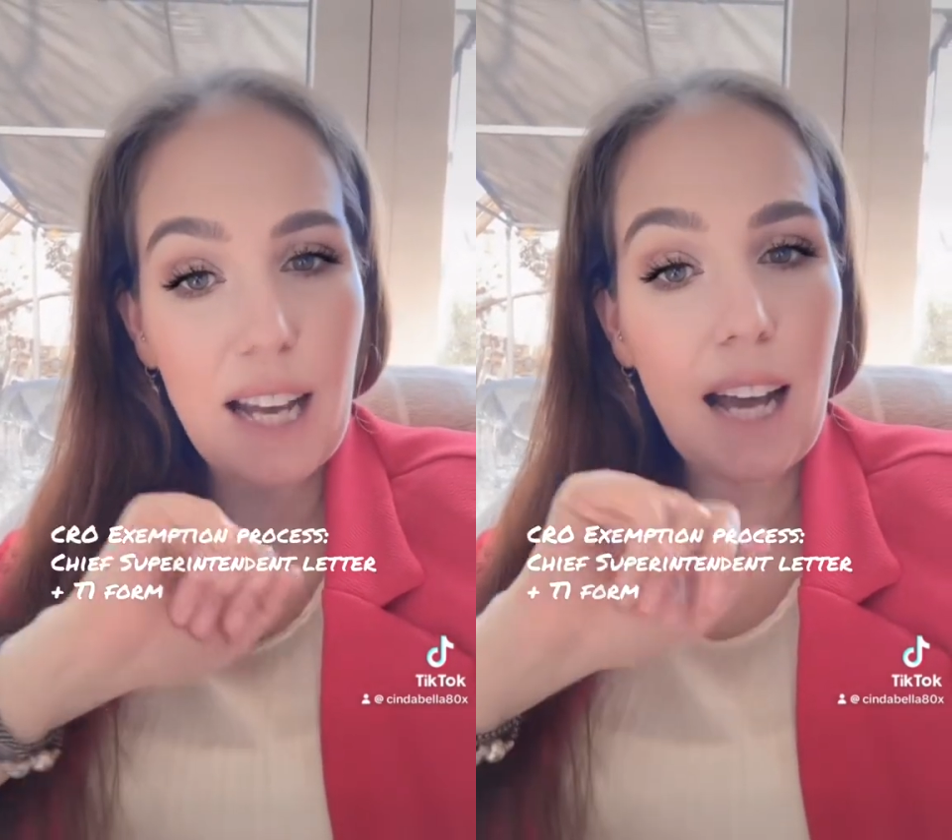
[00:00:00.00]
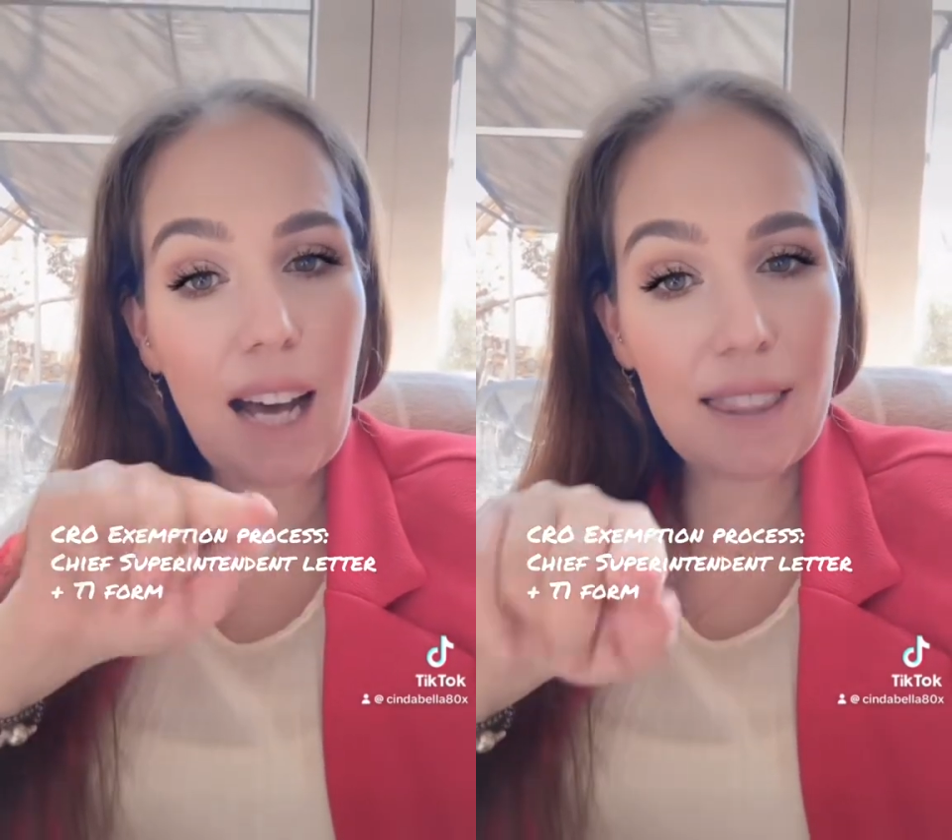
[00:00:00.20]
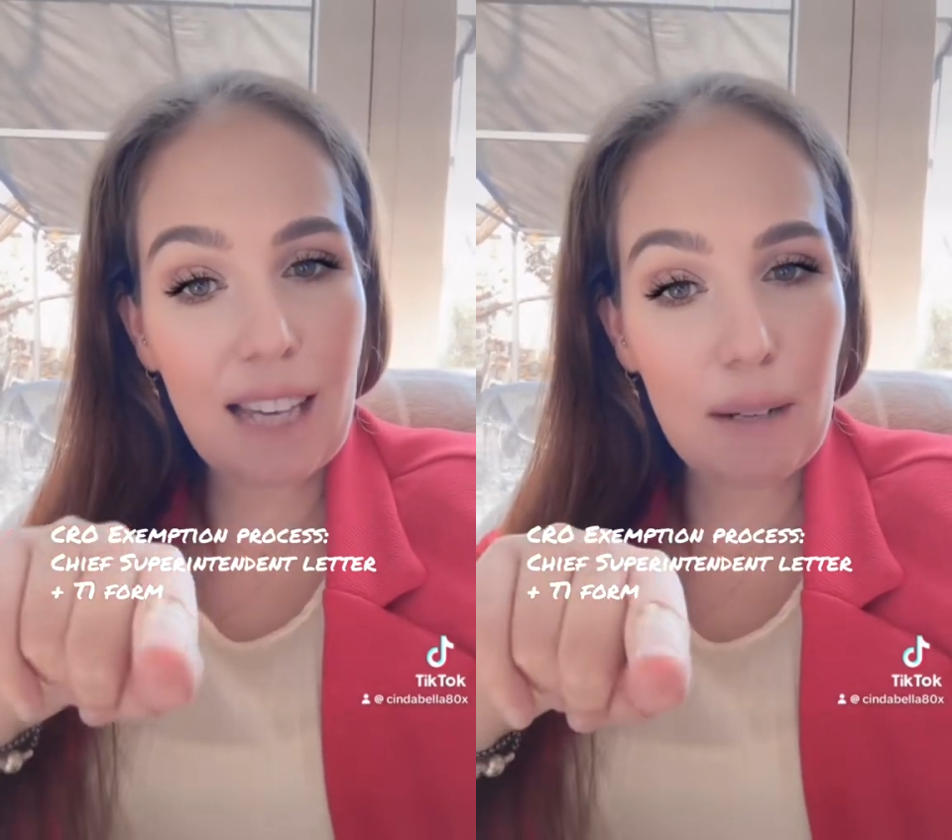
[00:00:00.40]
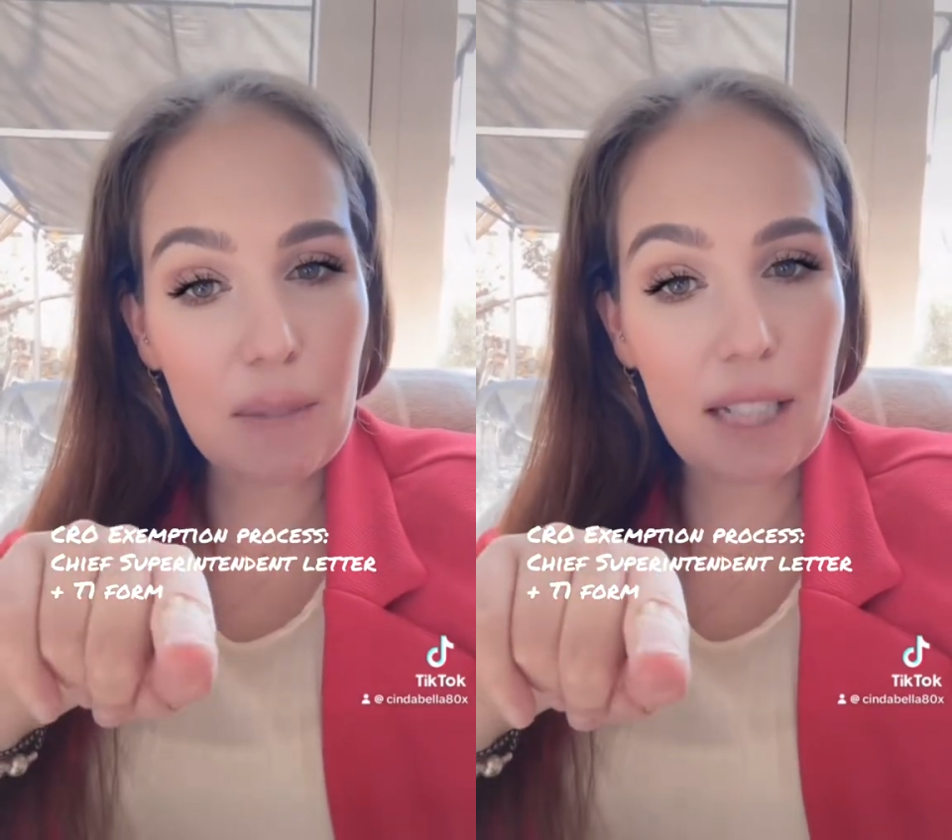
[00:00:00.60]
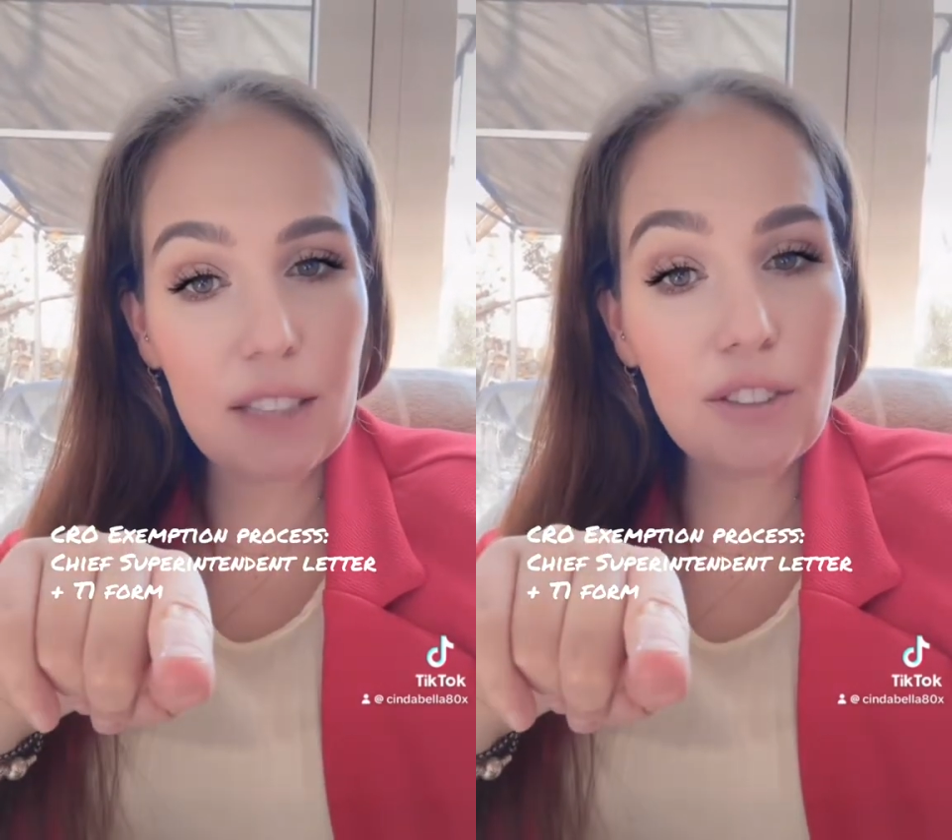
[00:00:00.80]
And that
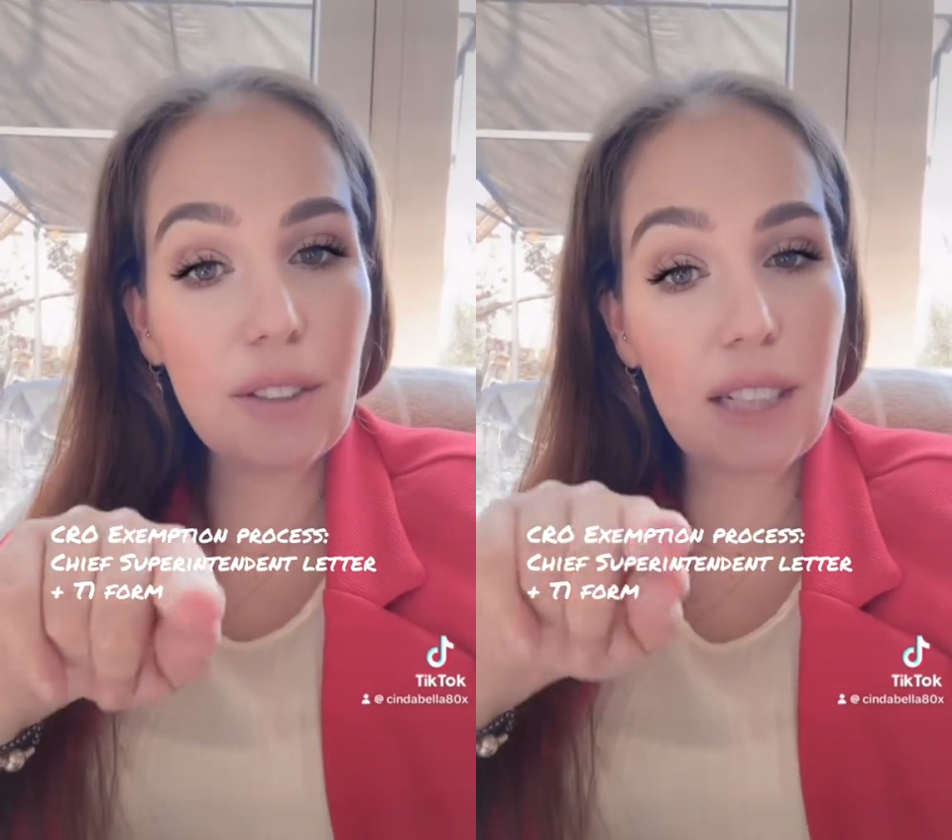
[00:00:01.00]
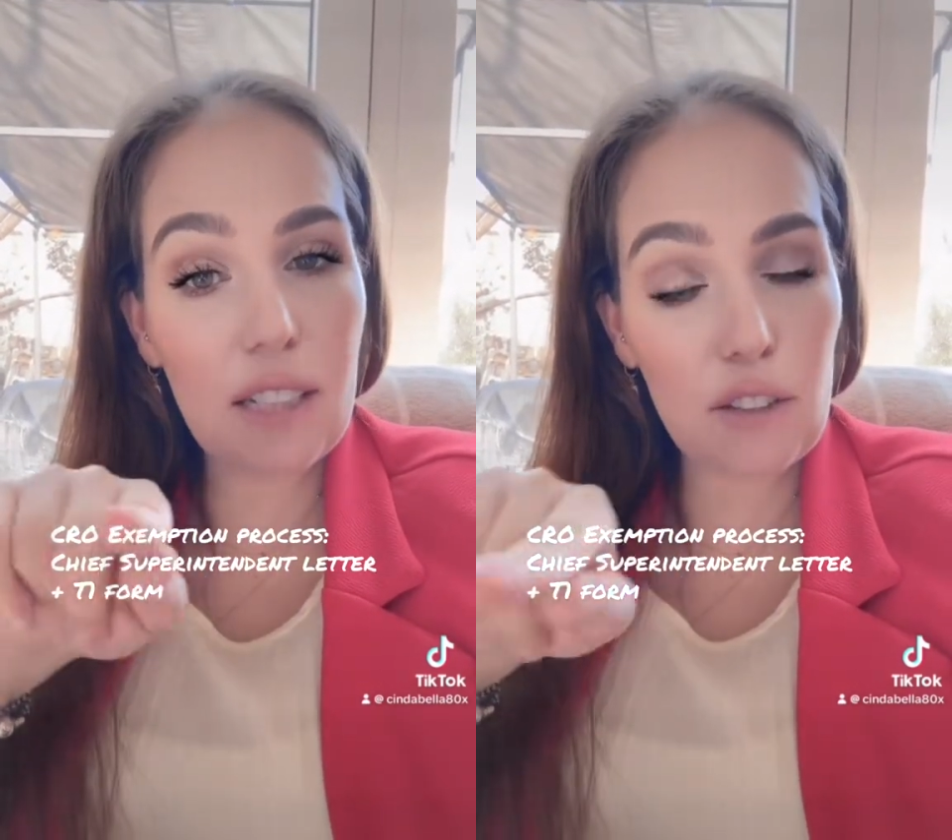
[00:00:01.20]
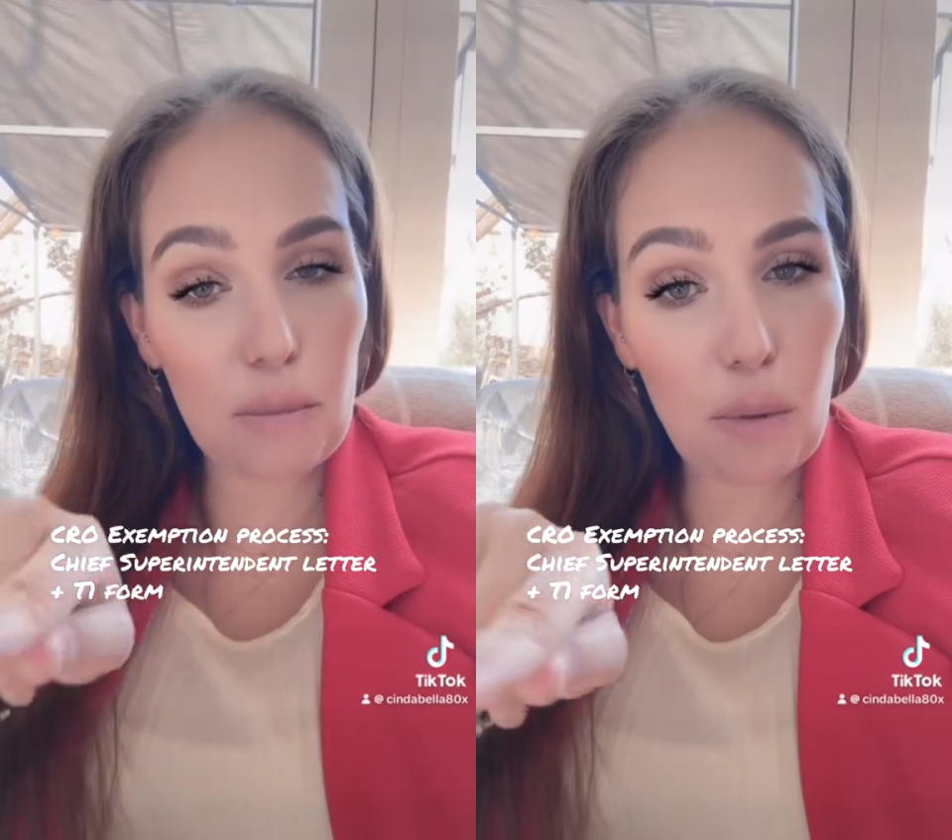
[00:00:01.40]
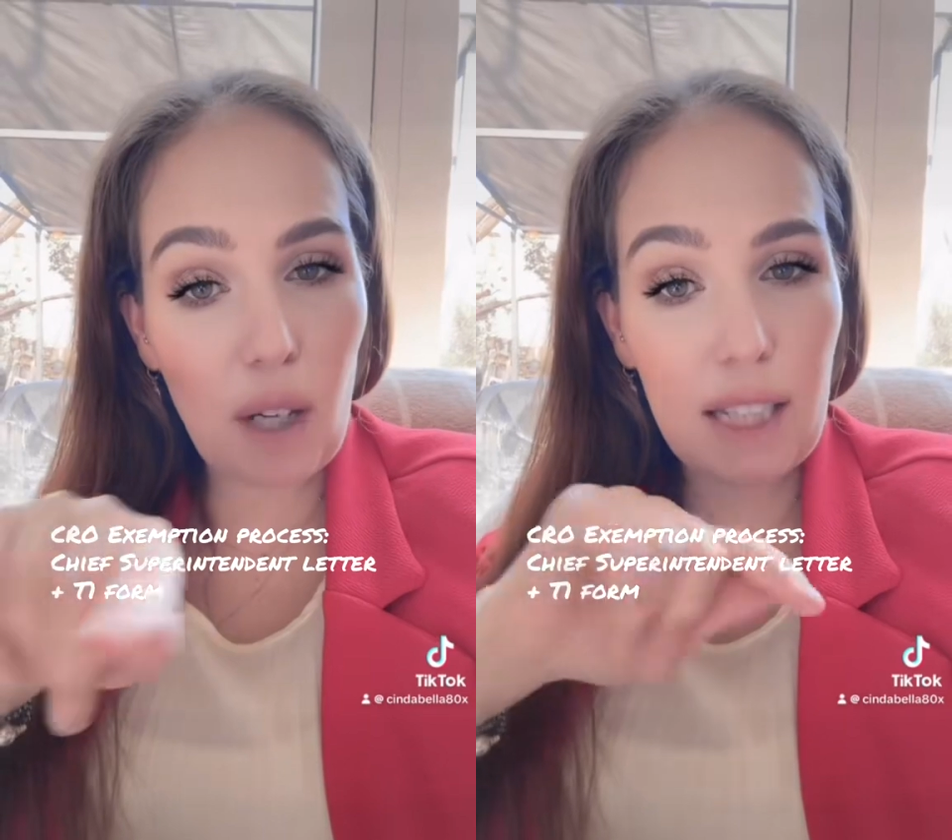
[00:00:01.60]
means you need a support